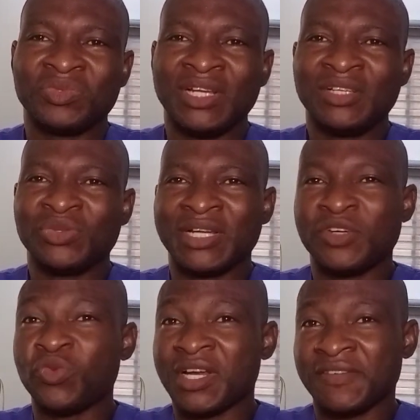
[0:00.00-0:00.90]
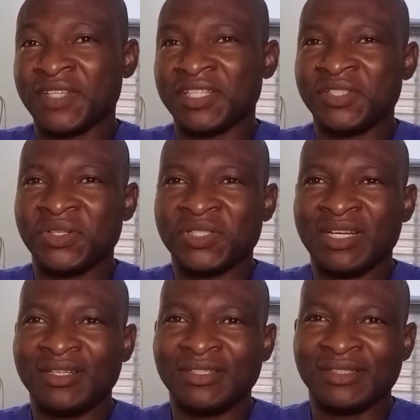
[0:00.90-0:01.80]
Let's look at them one after the
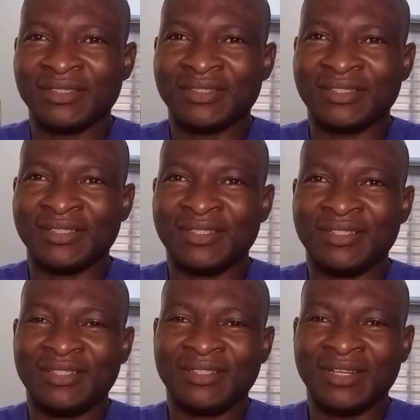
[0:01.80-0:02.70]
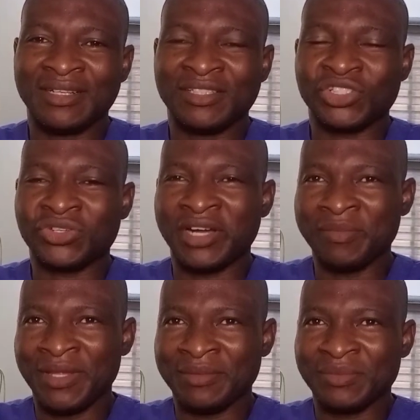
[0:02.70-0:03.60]
other and see and
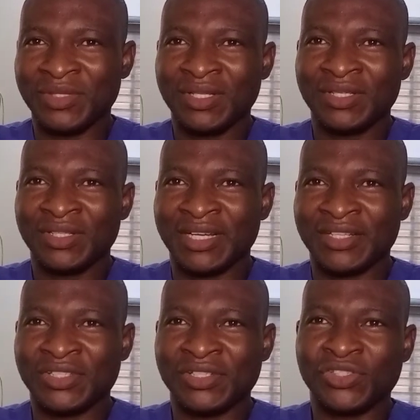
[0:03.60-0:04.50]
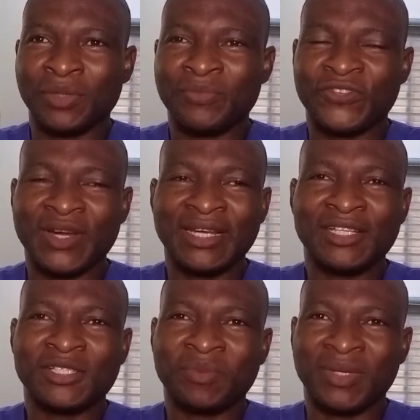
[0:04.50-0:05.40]
describe them. There is the
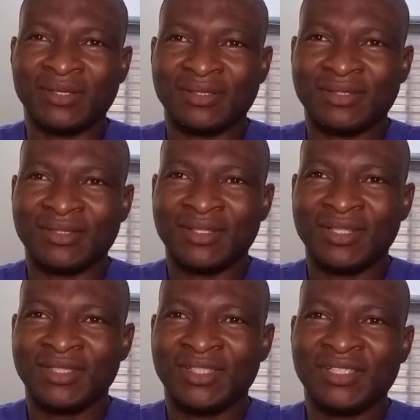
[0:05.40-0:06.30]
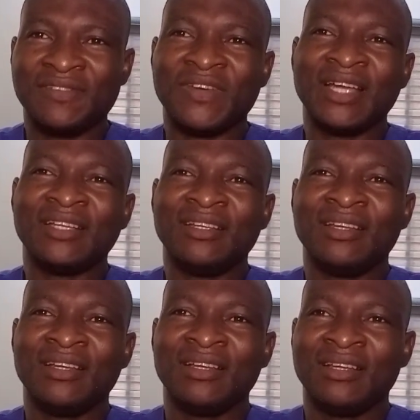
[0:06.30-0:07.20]
subphrenic space. This divides
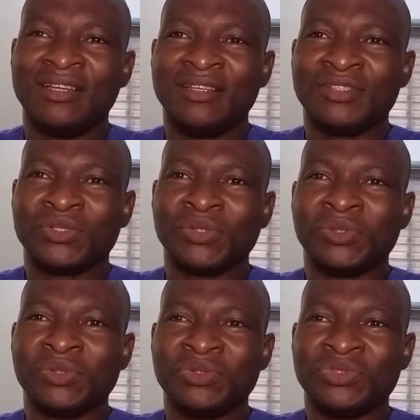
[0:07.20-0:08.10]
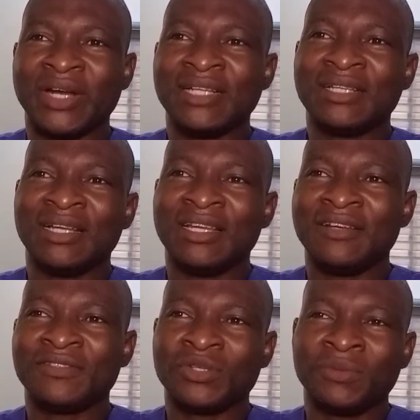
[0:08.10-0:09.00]
into right and
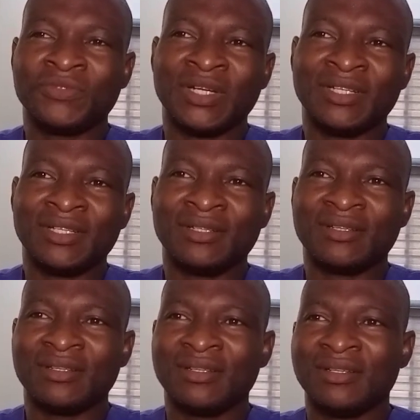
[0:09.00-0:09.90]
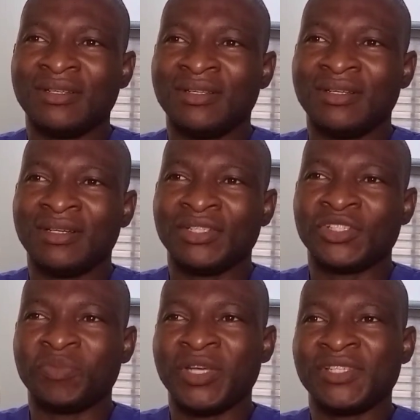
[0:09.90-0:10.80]
left subphrenic
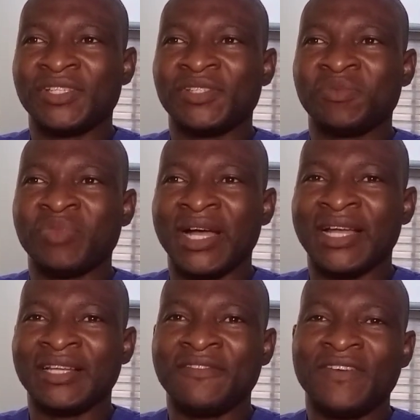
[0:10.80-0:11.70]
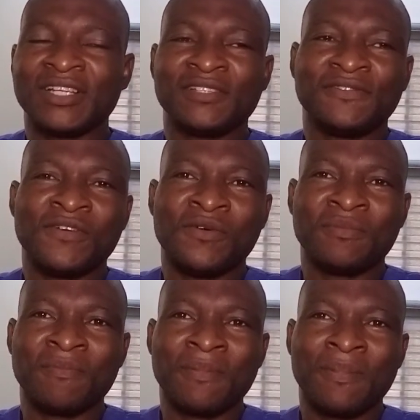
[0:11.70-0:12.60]
spaces by the
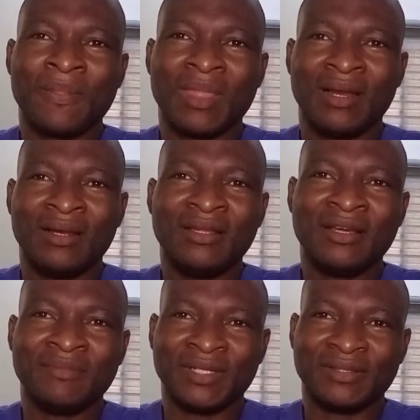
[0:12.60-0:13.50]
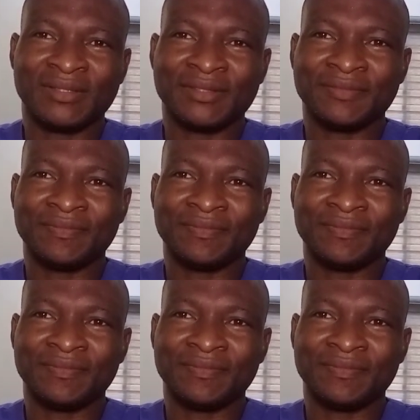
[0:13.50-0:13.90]
falciform ligament.